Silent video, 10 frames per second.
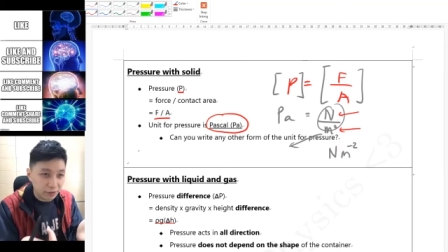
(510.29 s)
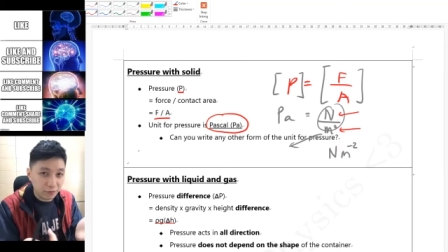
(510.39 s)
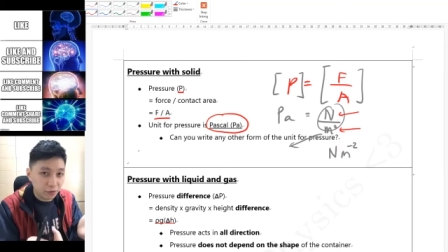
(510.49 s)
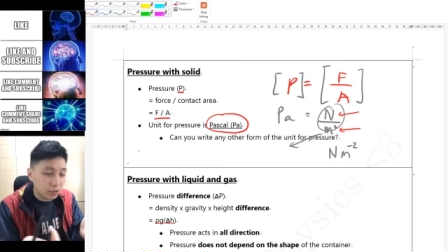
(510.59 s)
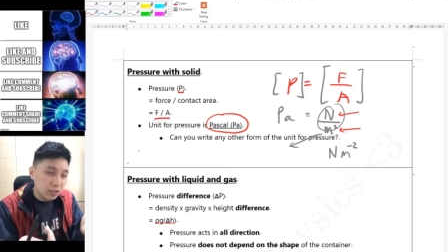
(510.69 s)

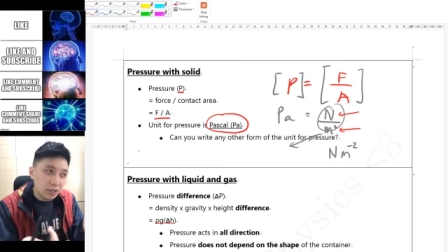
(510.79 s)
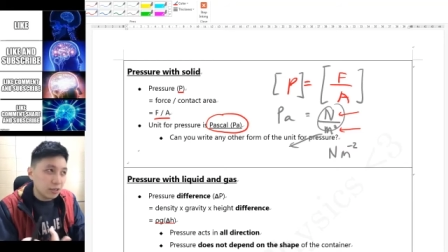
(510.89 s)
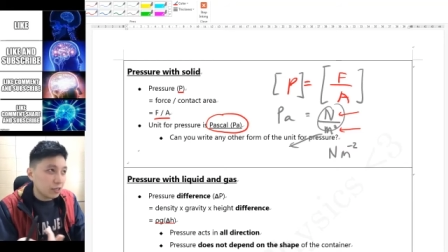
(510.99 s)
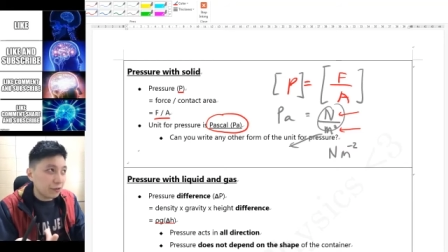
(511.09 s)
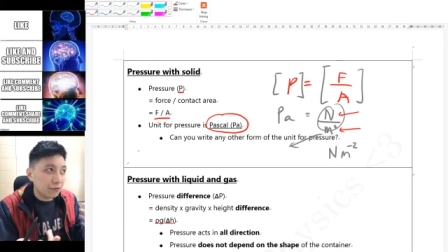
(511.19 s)
If
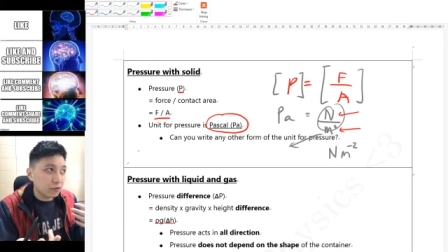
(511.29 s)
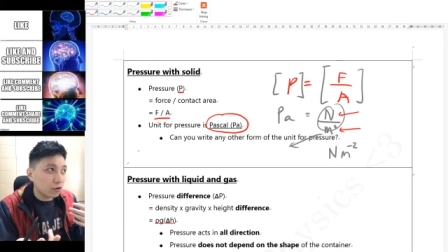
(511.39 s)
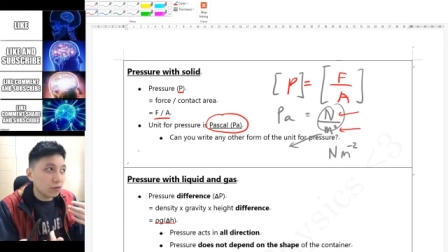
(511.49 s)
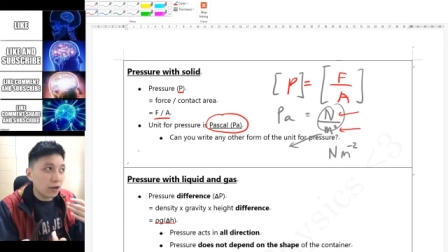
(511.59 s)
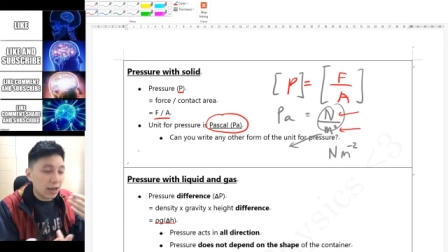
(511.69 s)
you
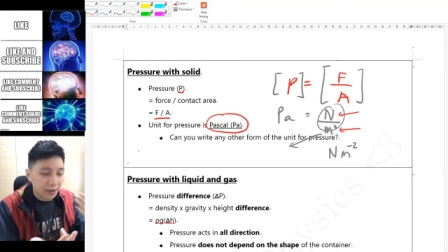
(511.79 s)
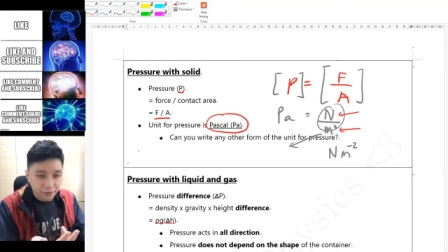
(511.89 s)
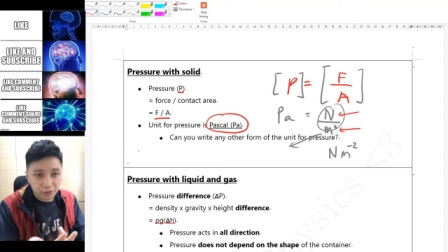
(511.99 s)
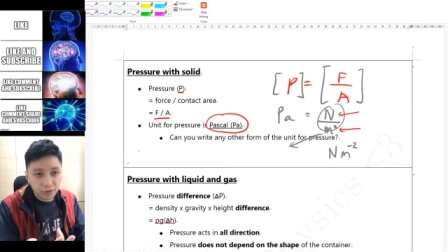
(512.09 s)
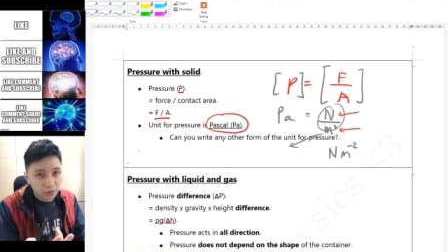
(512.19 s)
don't
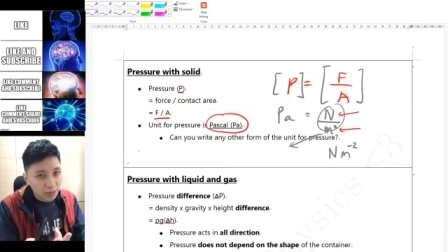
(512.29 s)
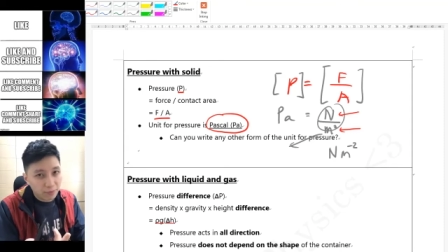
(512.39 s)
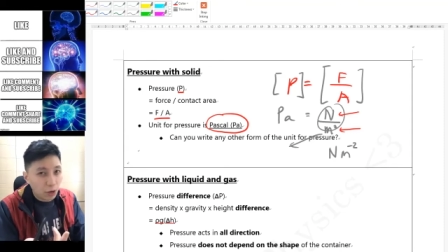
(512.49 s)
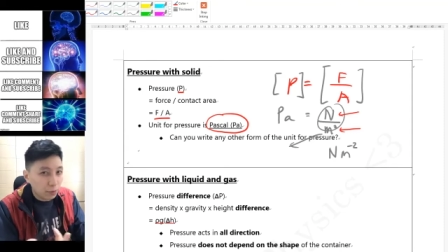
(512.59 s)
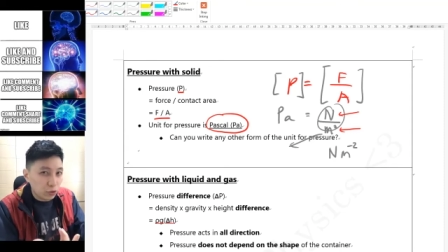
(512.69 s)
have to, then
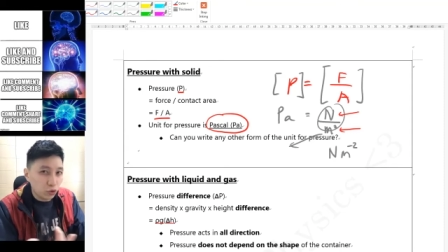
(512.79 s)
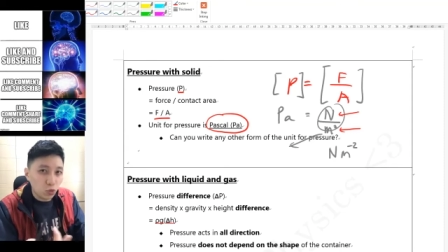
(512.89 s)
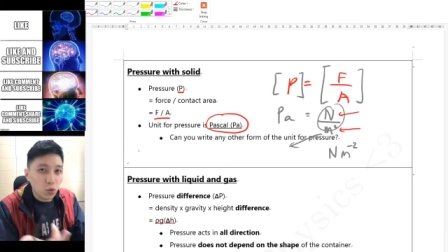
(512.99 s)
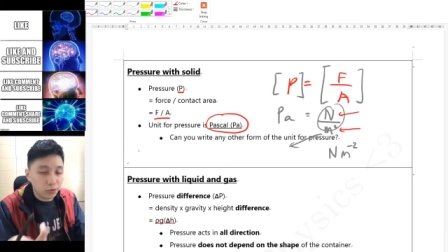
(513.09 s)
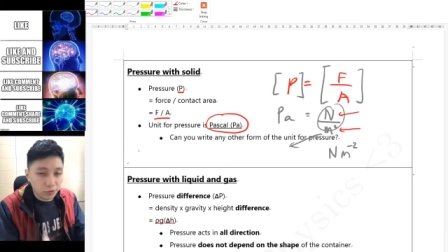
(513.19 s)
probably you
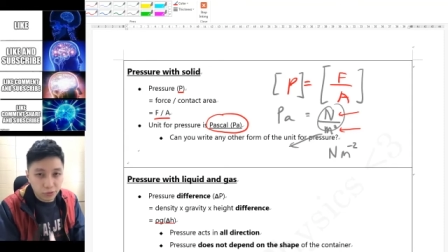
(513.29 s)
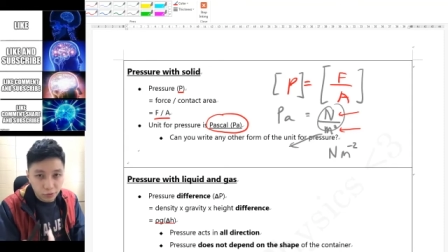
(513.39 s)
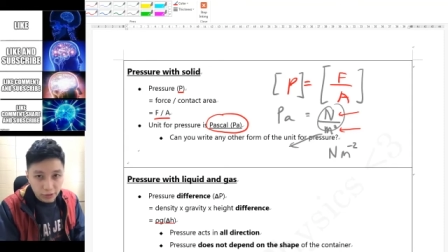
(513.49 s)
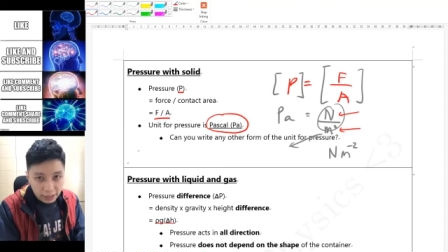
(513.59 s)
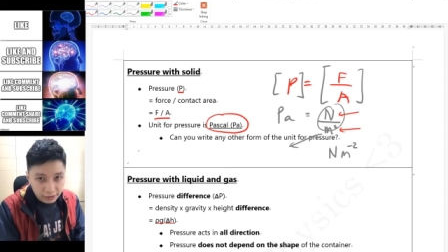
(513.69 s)
don't want to
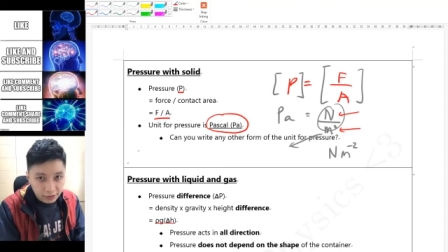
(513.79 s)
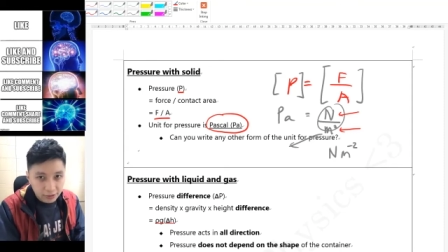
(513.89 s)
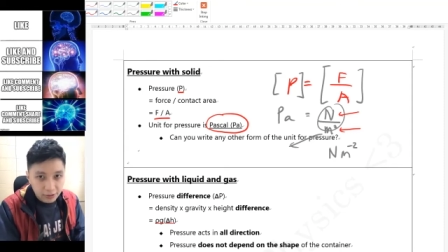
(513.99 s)
do that.